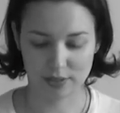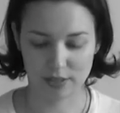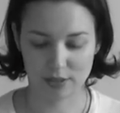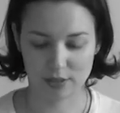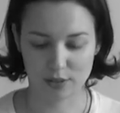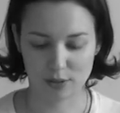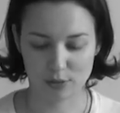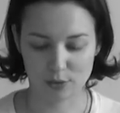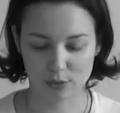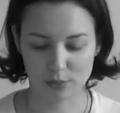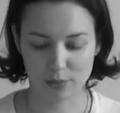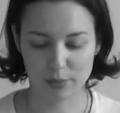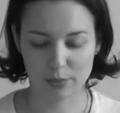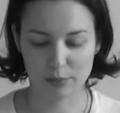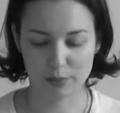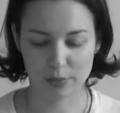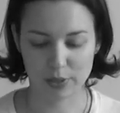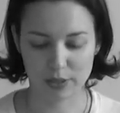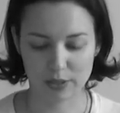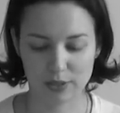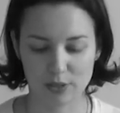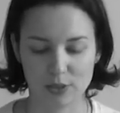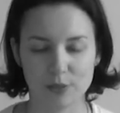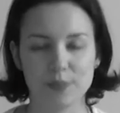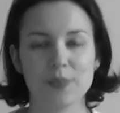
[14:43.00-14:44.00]
Suburban
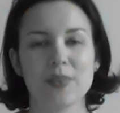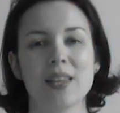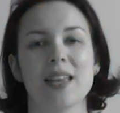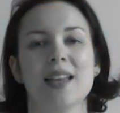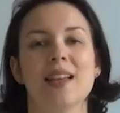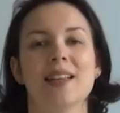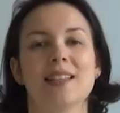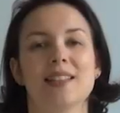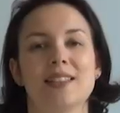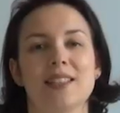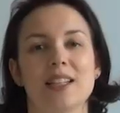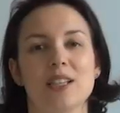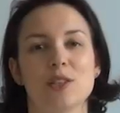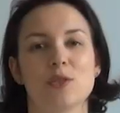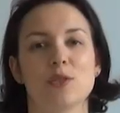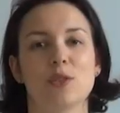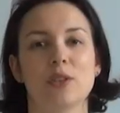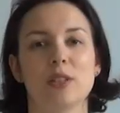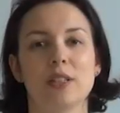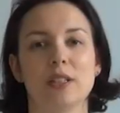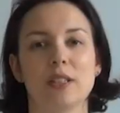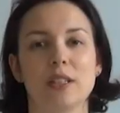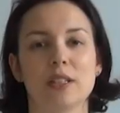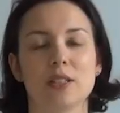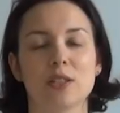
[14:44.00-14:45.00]
Passenger.
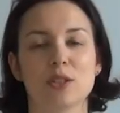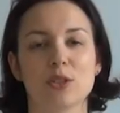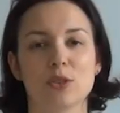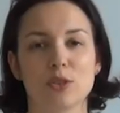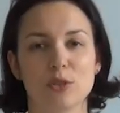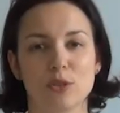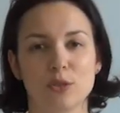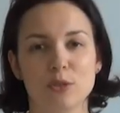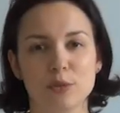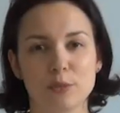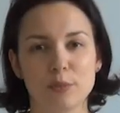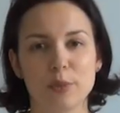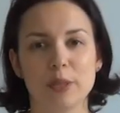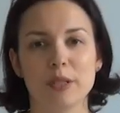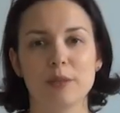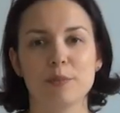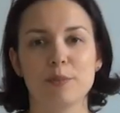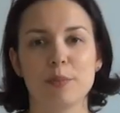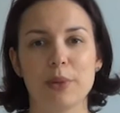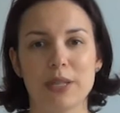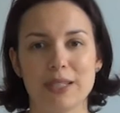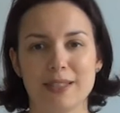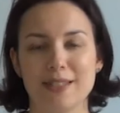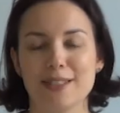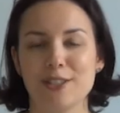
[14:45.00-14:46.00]
Central
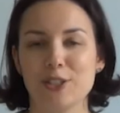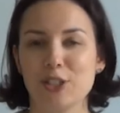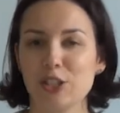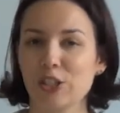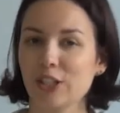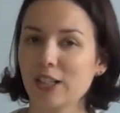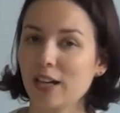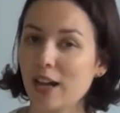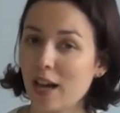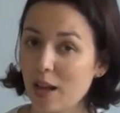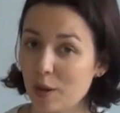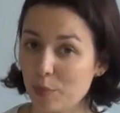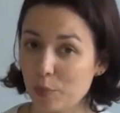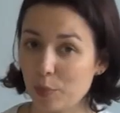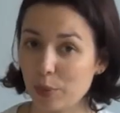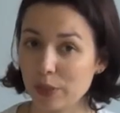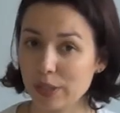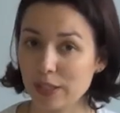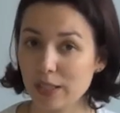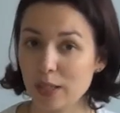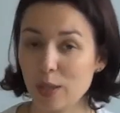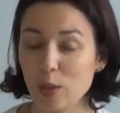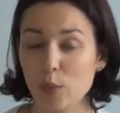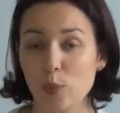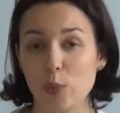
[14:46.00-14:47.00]
Suburban Passenger
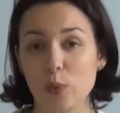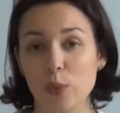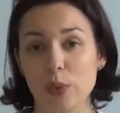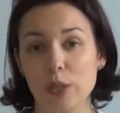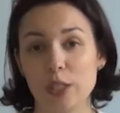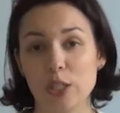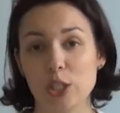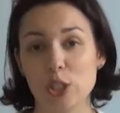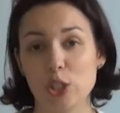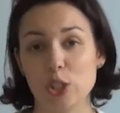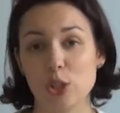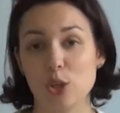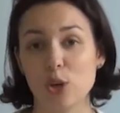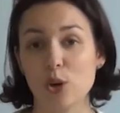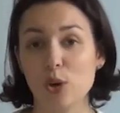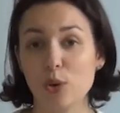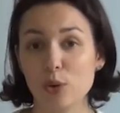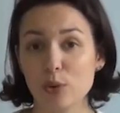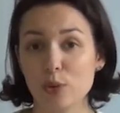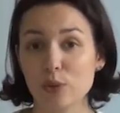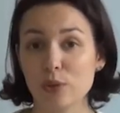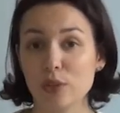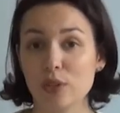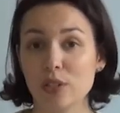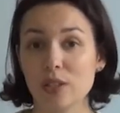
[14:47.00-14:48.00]
Company, which
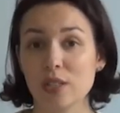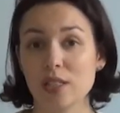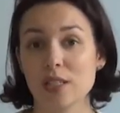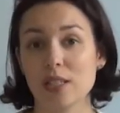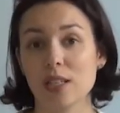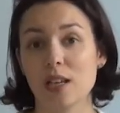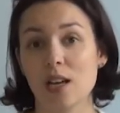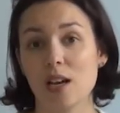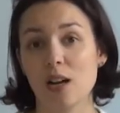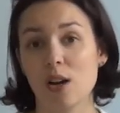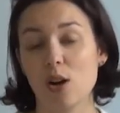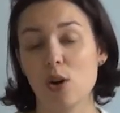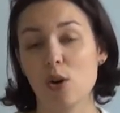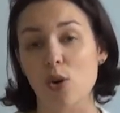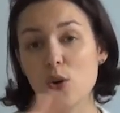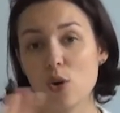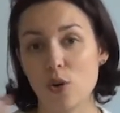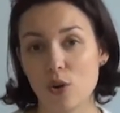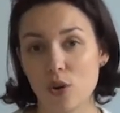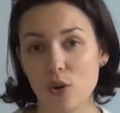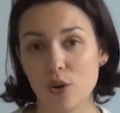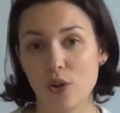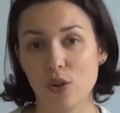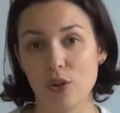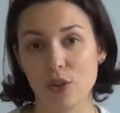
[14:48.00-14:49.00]
owns
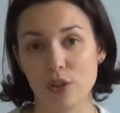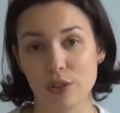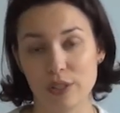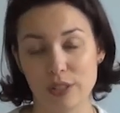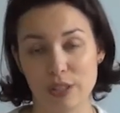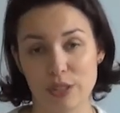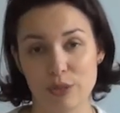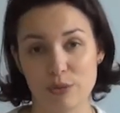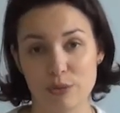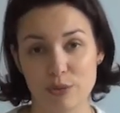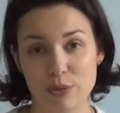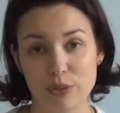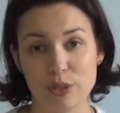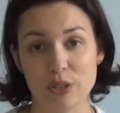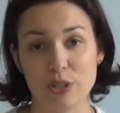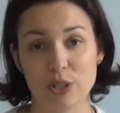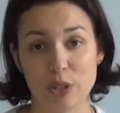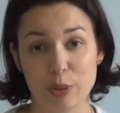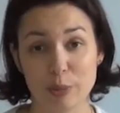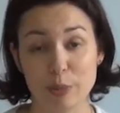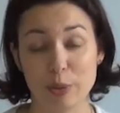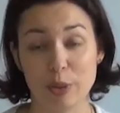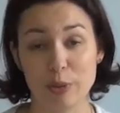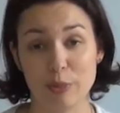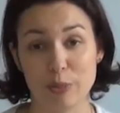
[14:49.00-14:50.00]
all the
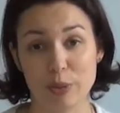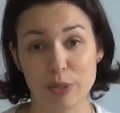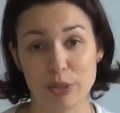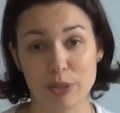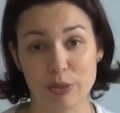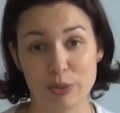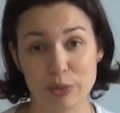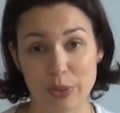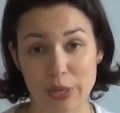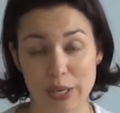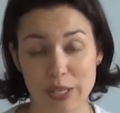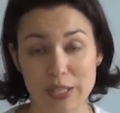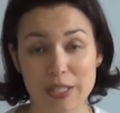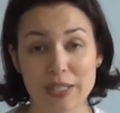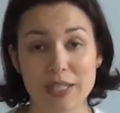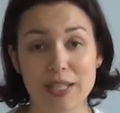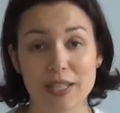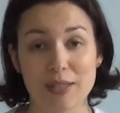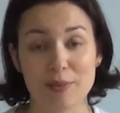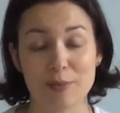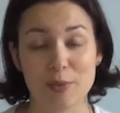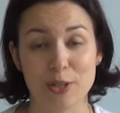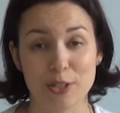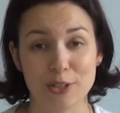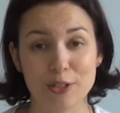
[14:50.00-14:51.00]
suburban trains
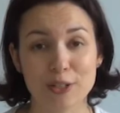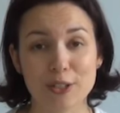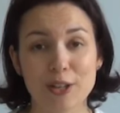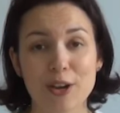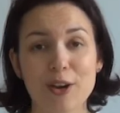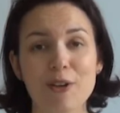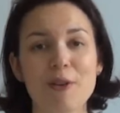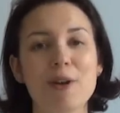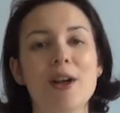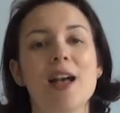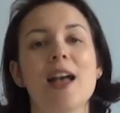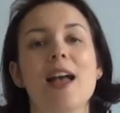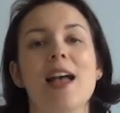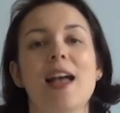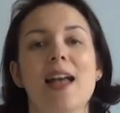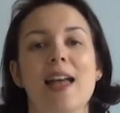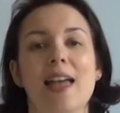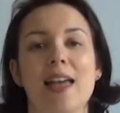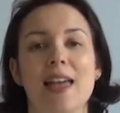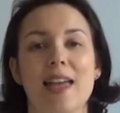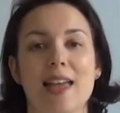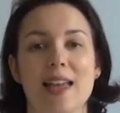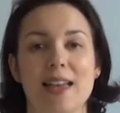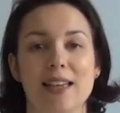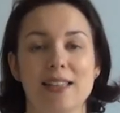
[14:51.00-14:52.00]
in Moscow,
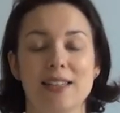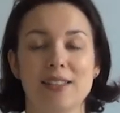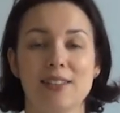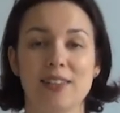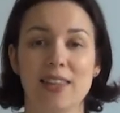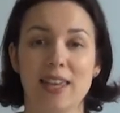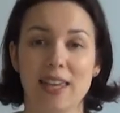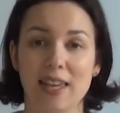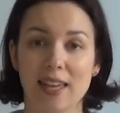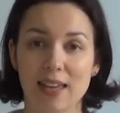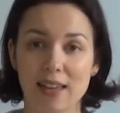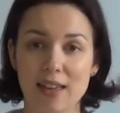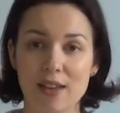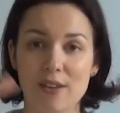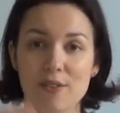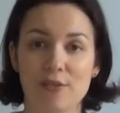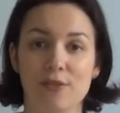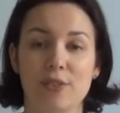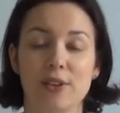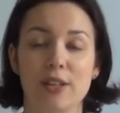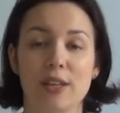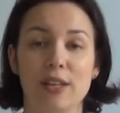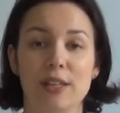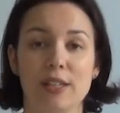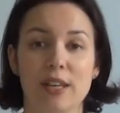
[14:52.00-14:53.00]
and they
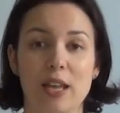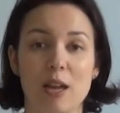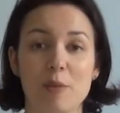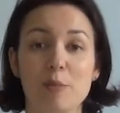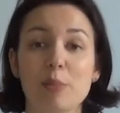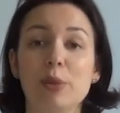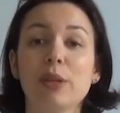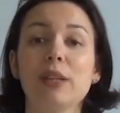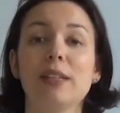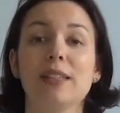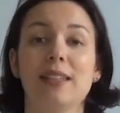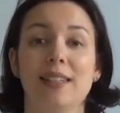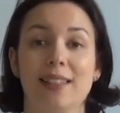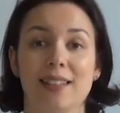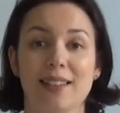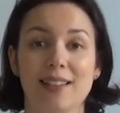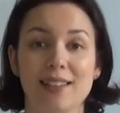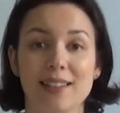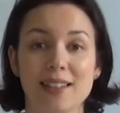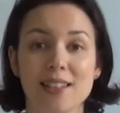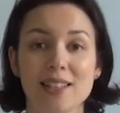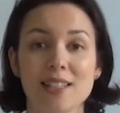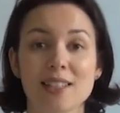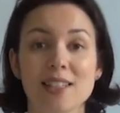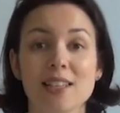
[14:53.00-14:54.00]
have an app in
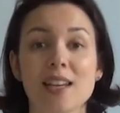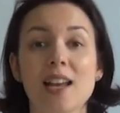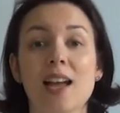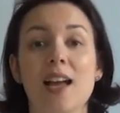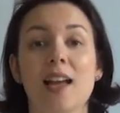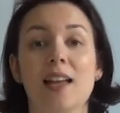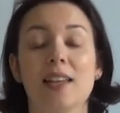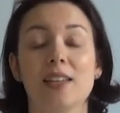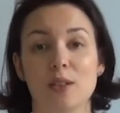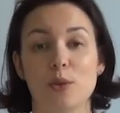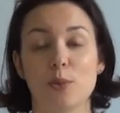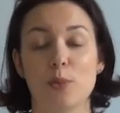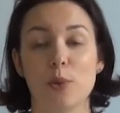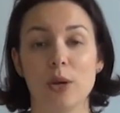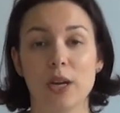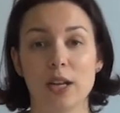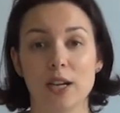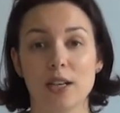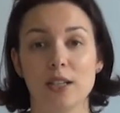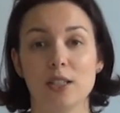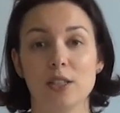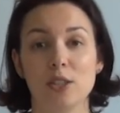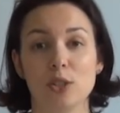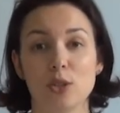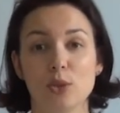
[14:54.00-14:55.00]
English
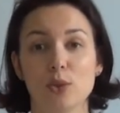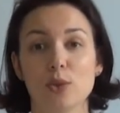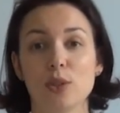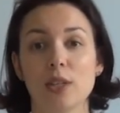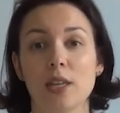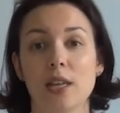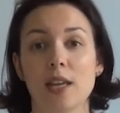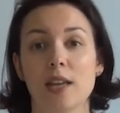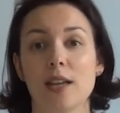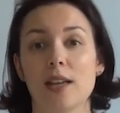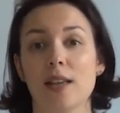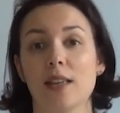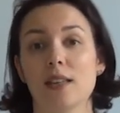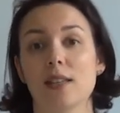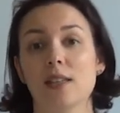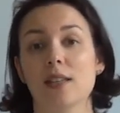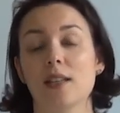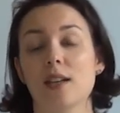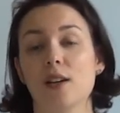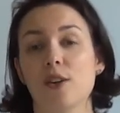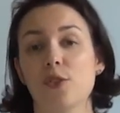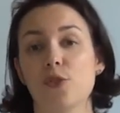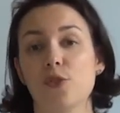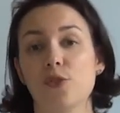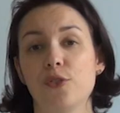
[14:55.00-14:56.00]
where you can
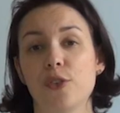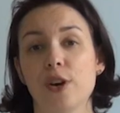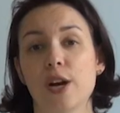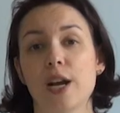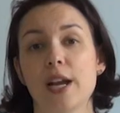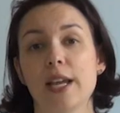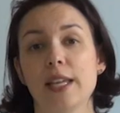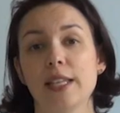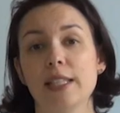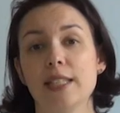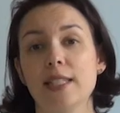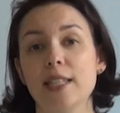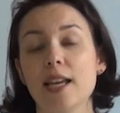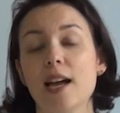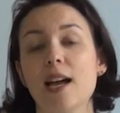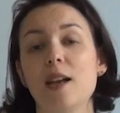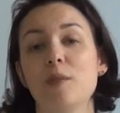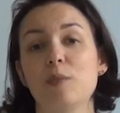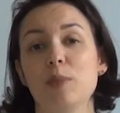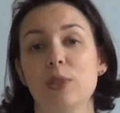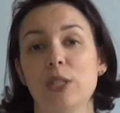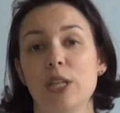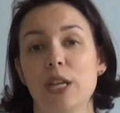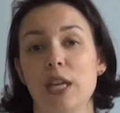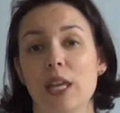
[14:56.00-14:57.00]
find
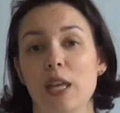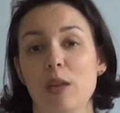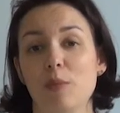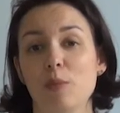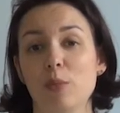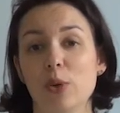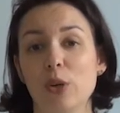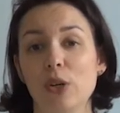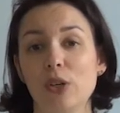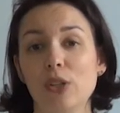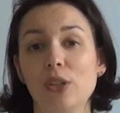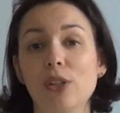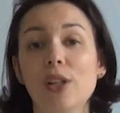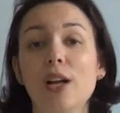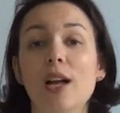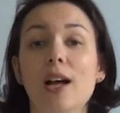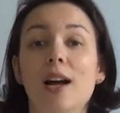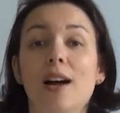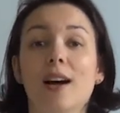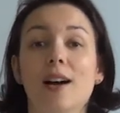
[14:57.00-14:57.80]
timetable